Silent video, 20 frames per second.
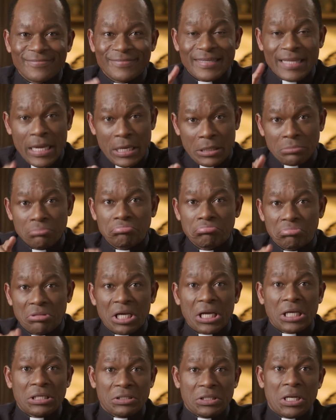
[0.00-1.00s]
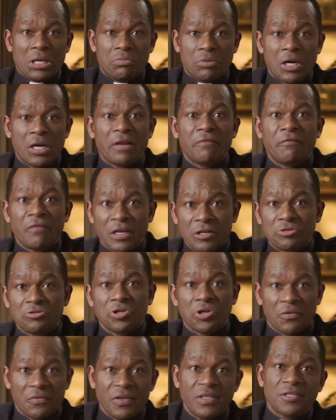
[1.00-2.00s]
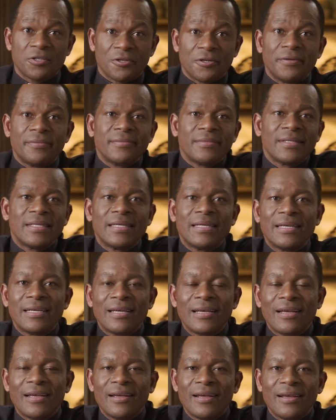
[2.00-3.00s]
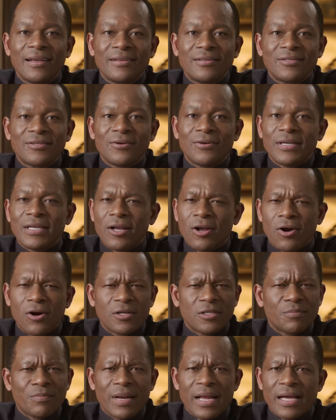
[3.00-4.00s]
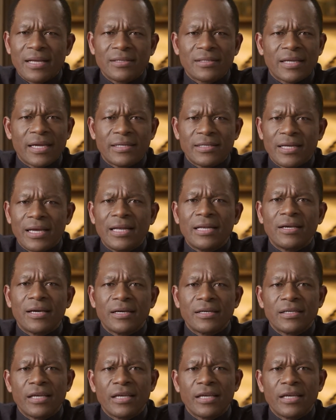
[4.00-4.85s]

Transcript: then they can celebrate the victory of Easter. So, in God's plans, I tell you,